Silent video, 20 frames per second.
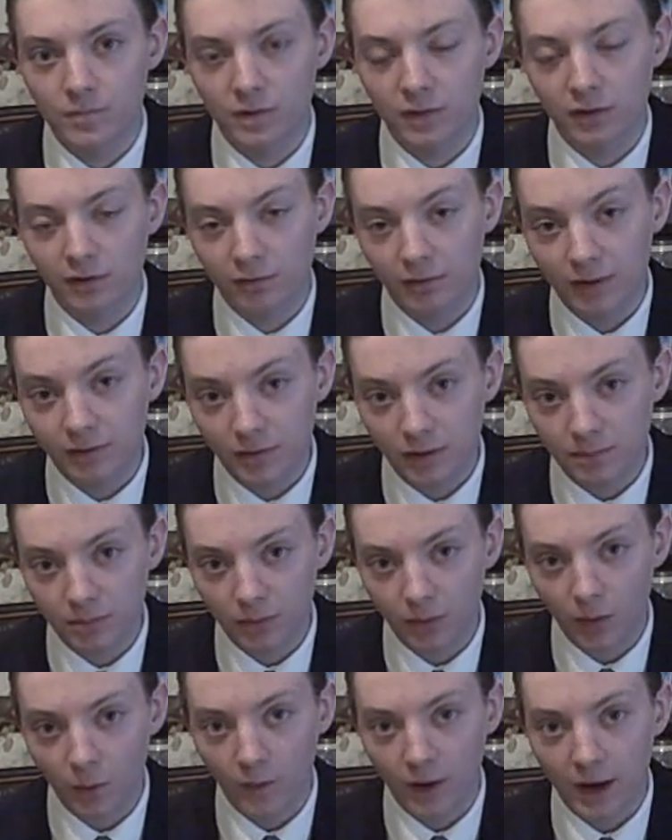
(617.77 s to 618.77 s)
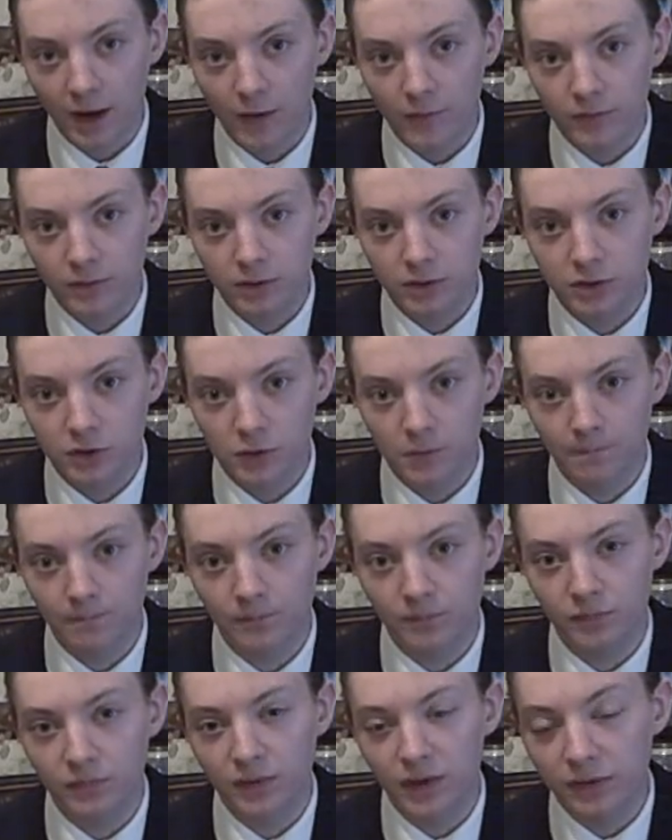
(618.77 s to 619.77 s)
Slightly below average.
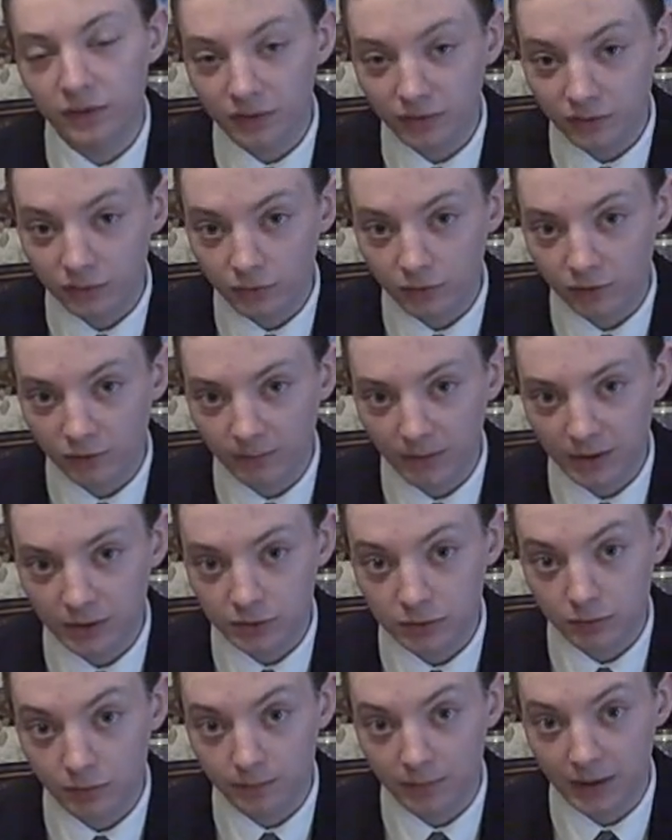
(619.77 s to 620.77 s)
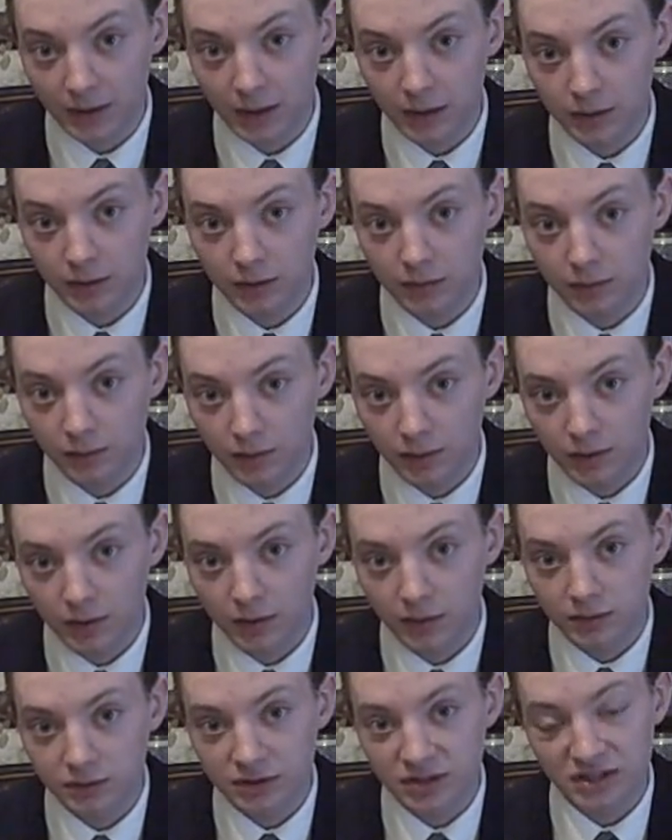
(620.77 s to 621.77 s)
Nothing too special about it.
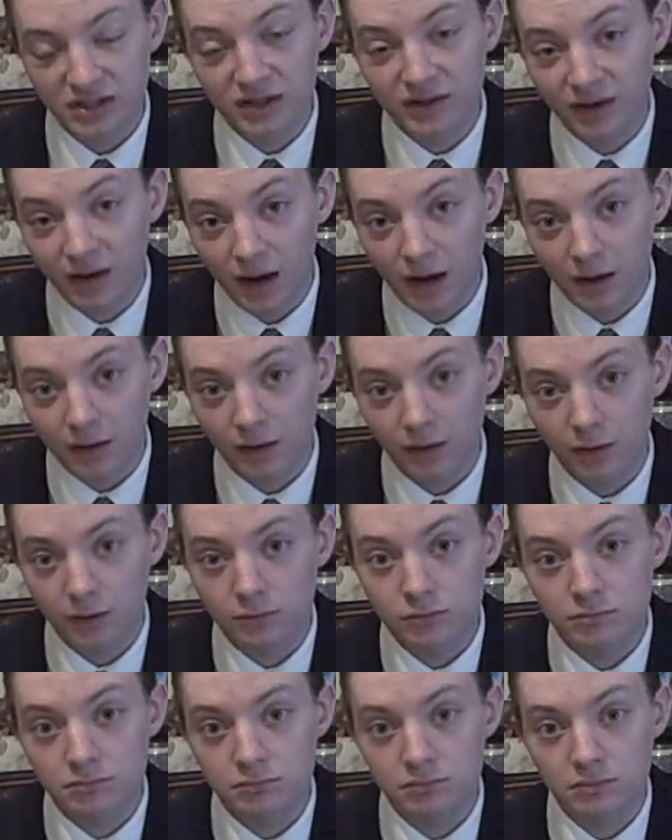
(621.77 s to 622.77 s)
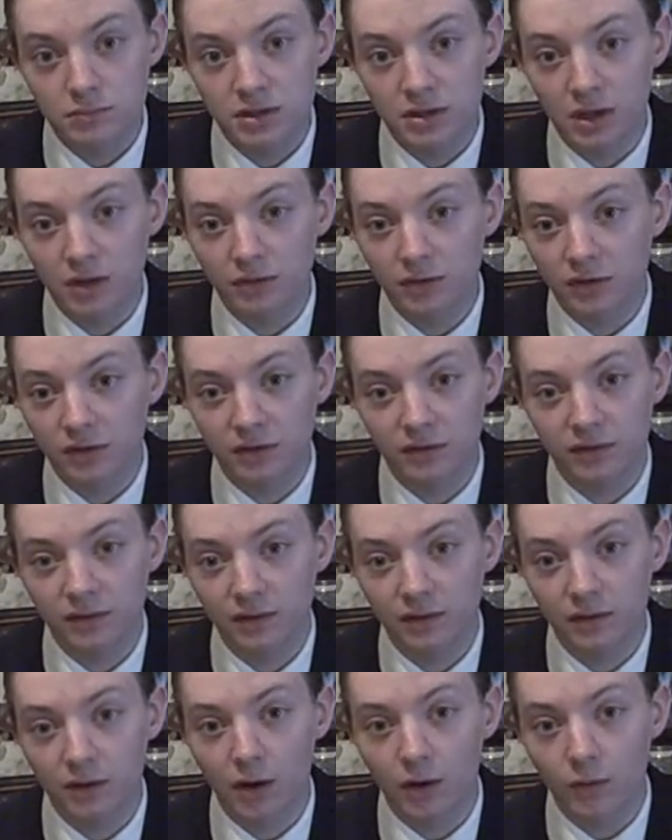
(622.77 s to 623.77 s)
Just a taco. You know, nothing
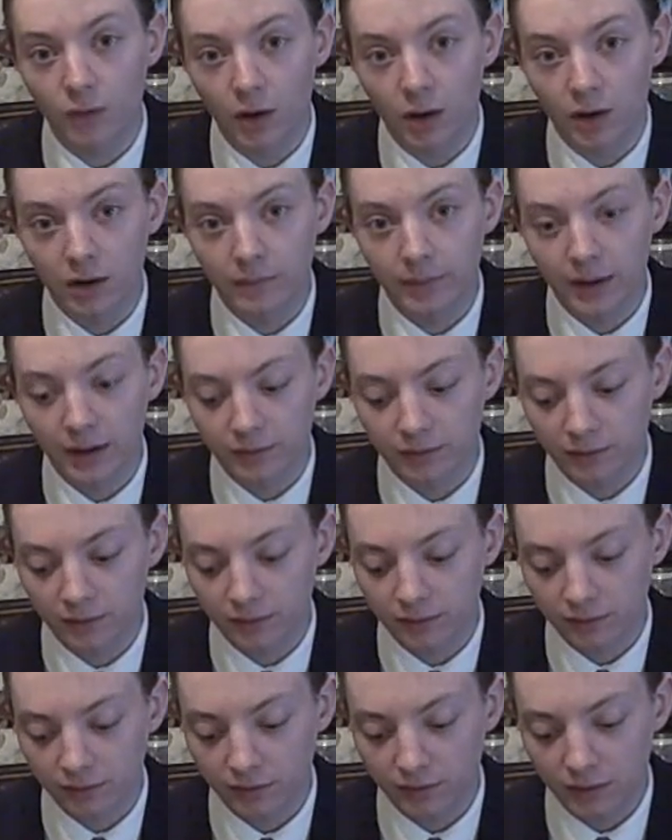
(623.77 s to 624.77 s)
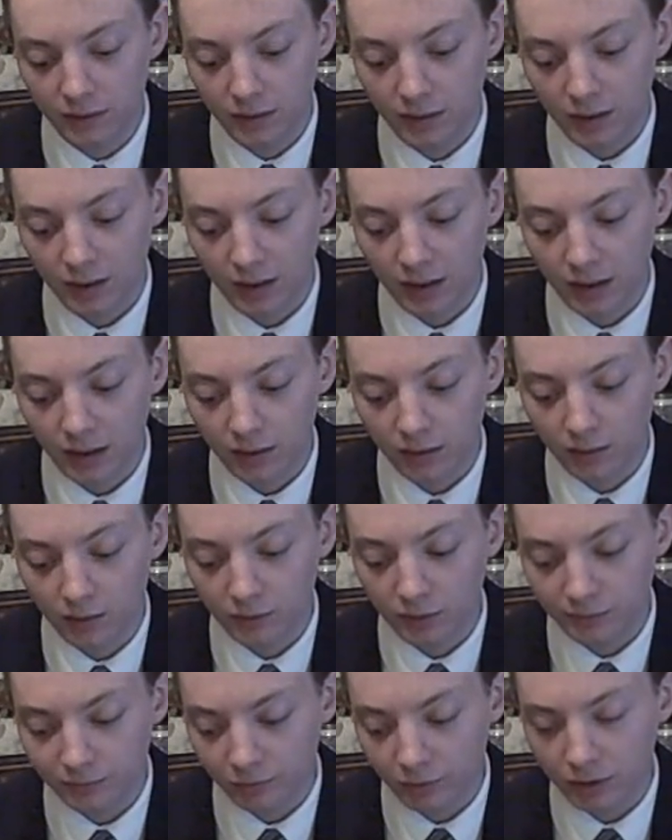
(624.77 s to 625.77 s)
to go on about this. And
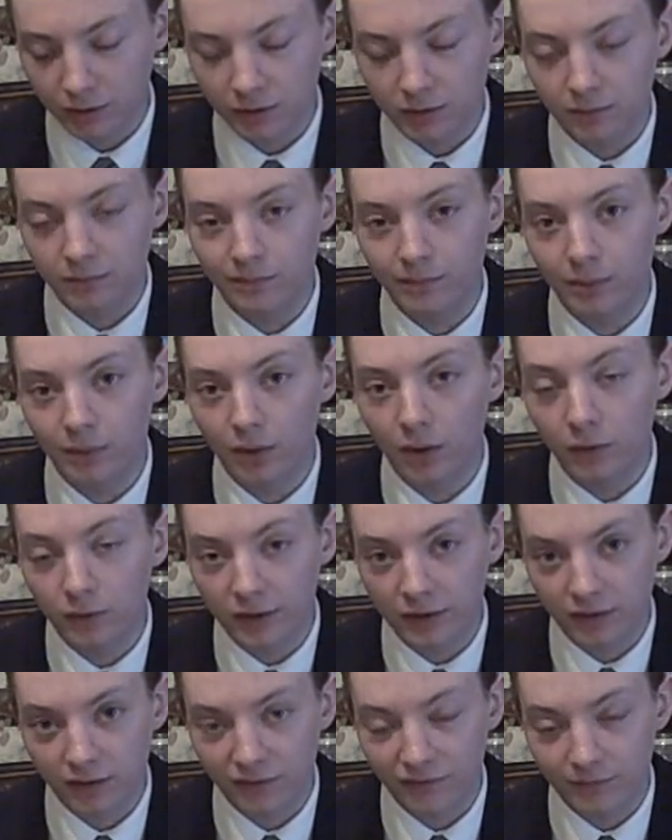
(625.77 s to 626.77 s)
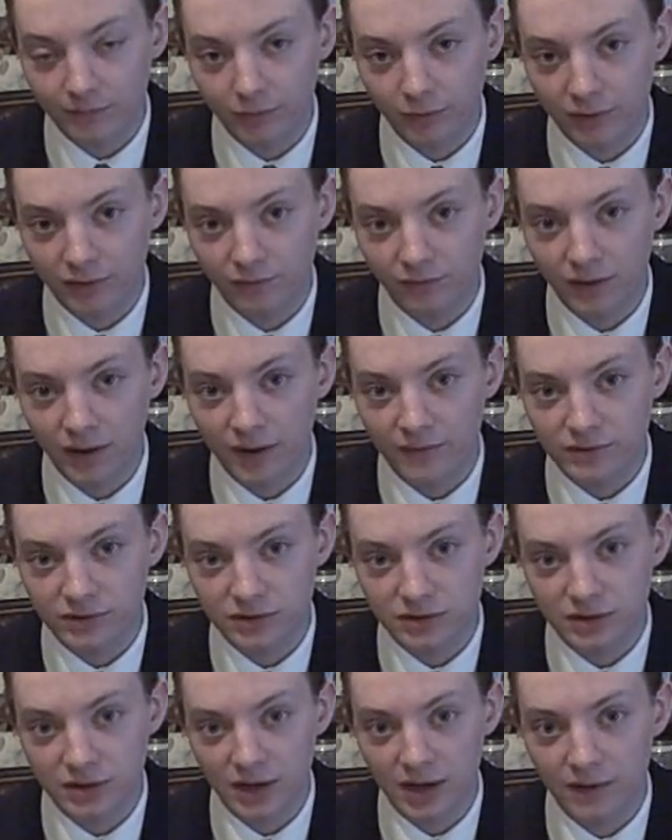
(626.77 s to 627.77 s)
what brought it below that 7.5,
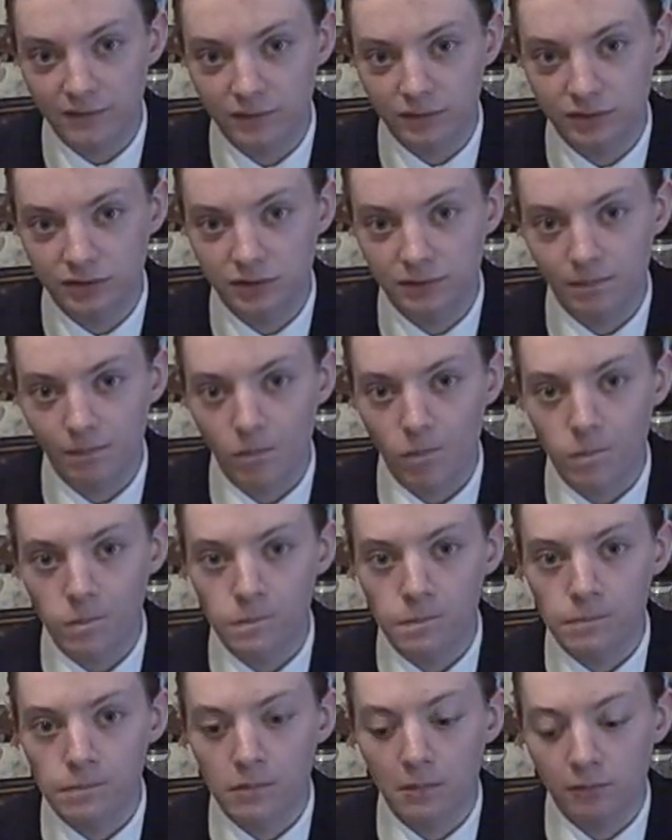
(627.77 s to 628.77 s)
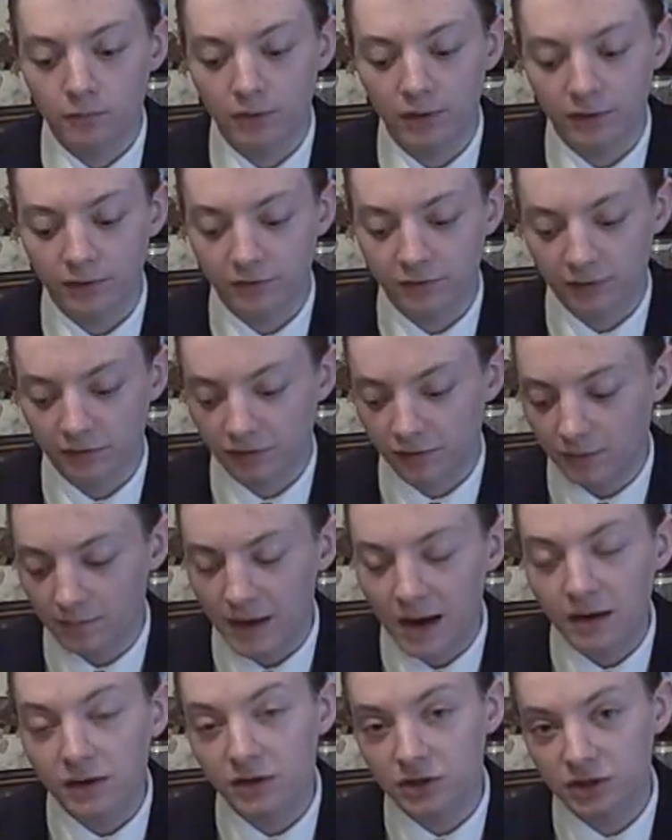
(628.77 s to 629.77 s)
which is average, was just the
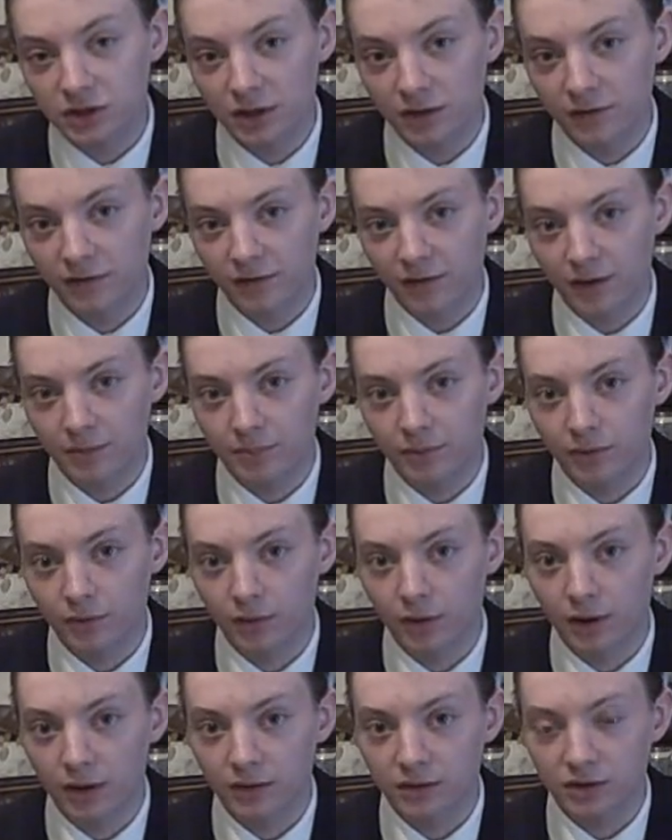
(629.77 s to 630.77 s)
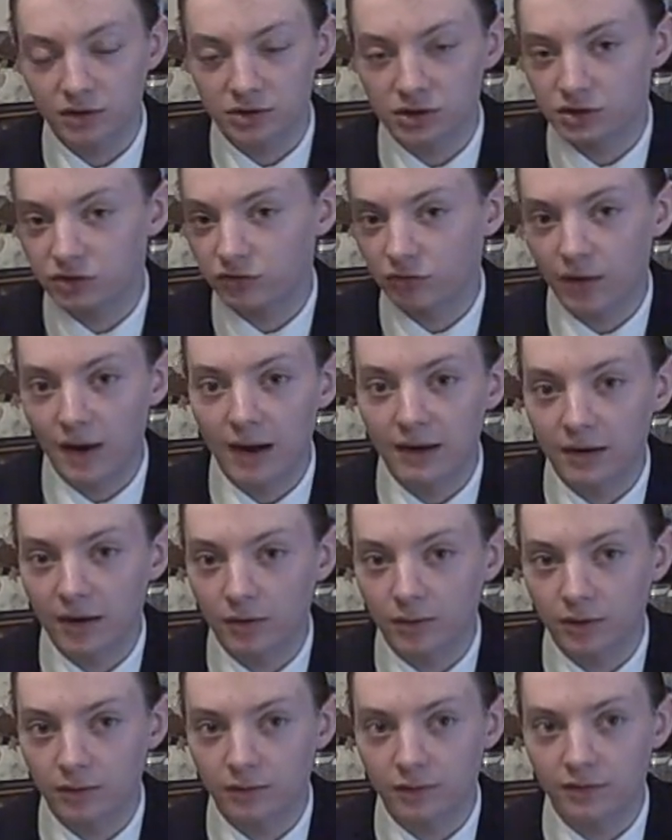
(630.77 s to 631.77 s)
amount of cheese that they put on can just drown
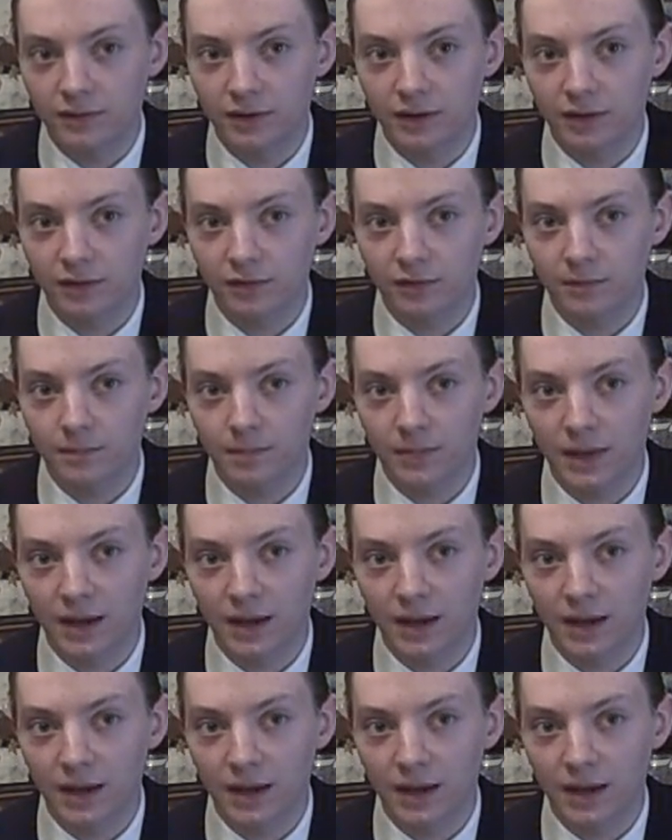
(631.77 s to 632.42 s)
out other things.